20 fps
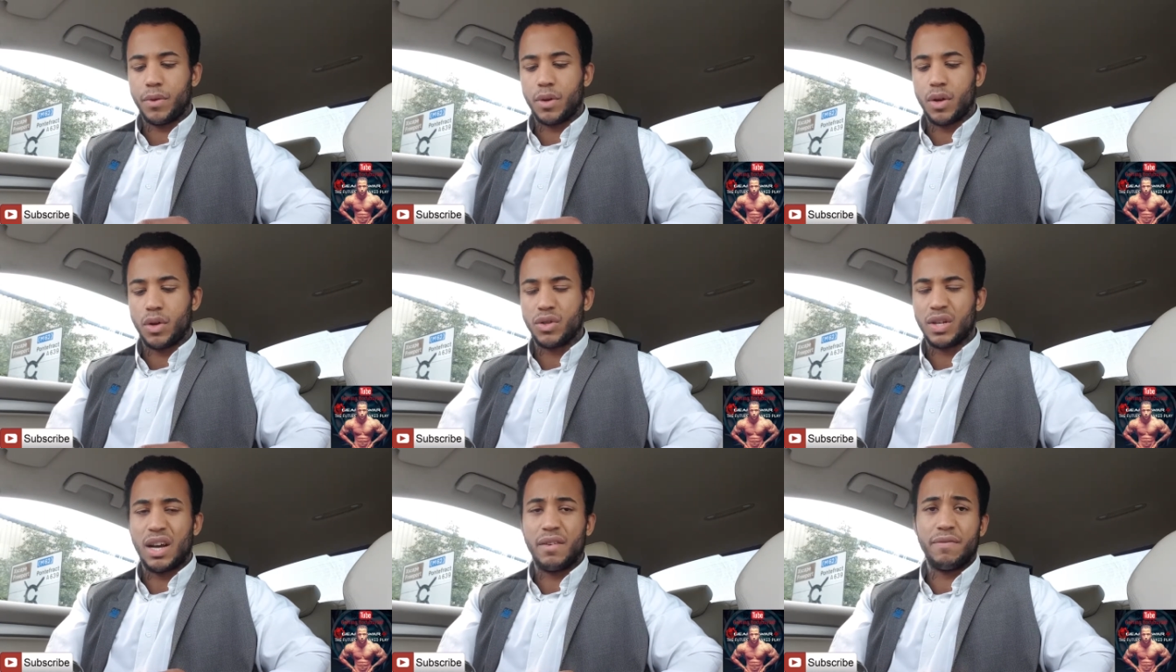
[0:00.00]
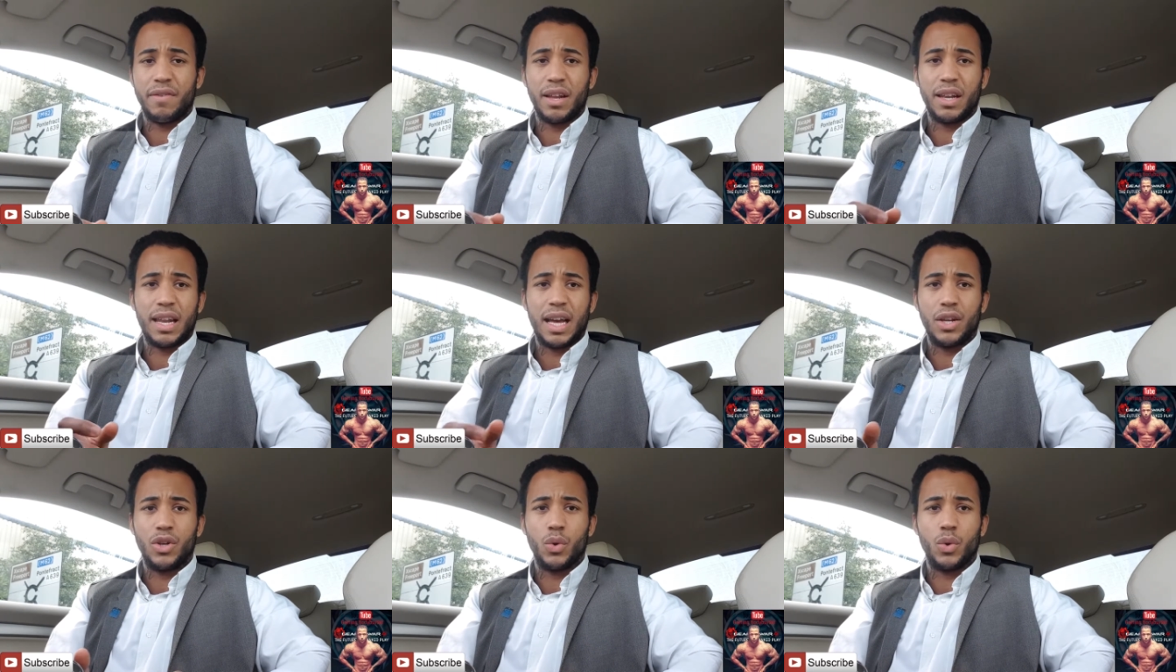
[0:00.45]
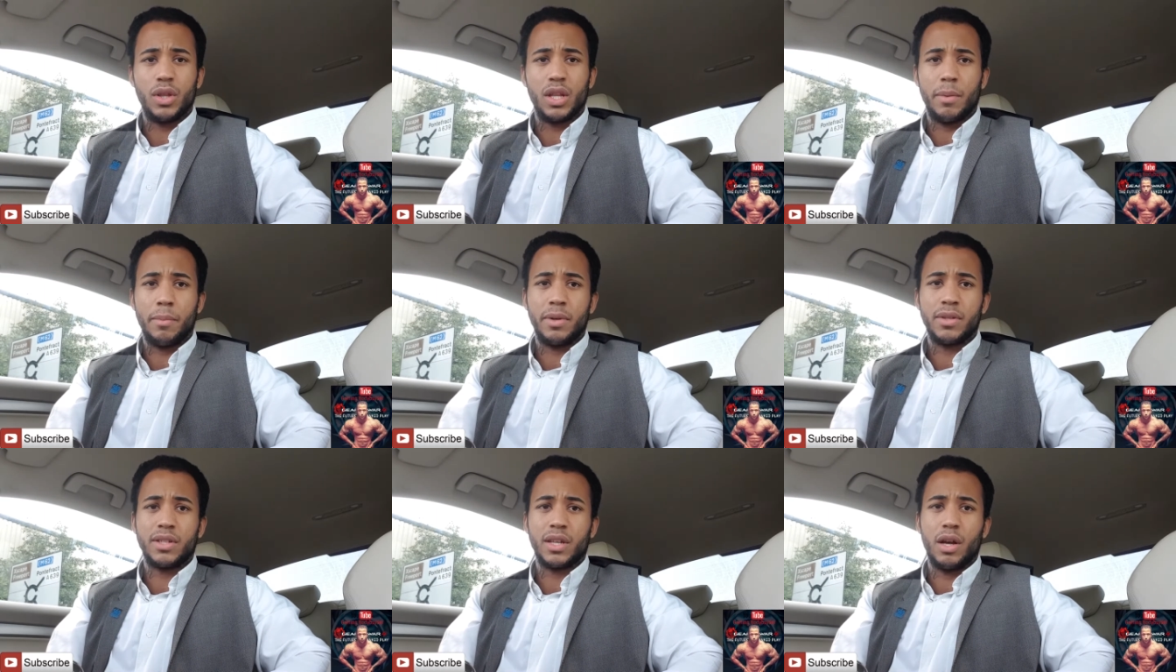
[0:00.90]
Because I felt like doing
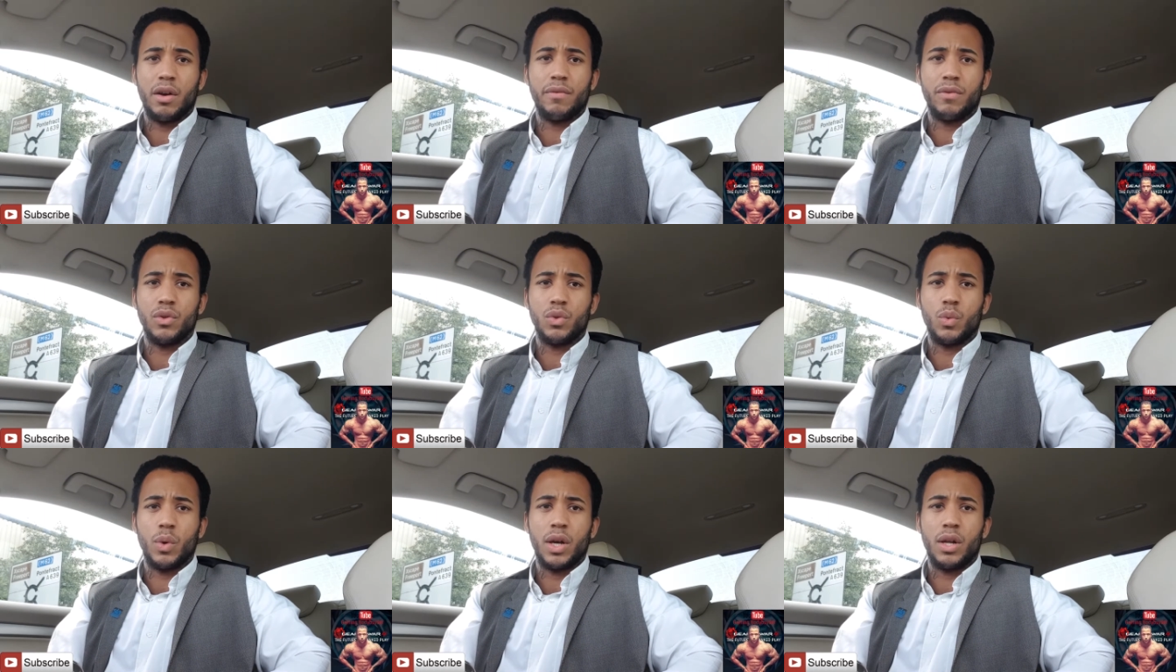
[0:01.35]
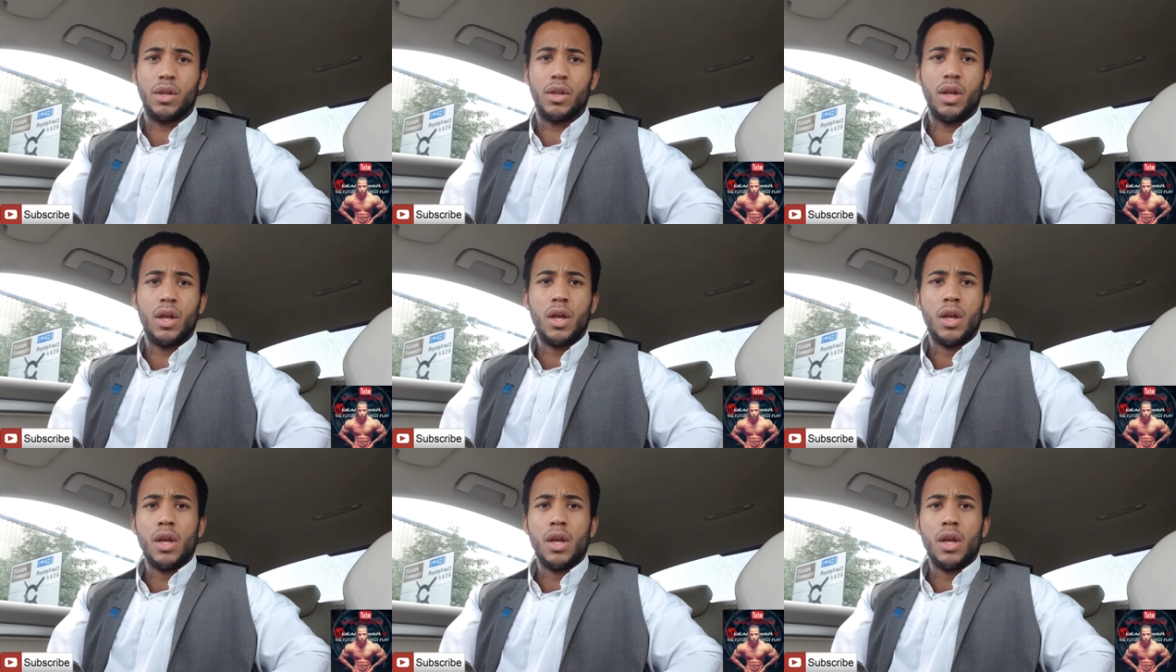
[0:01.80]
that myself as well.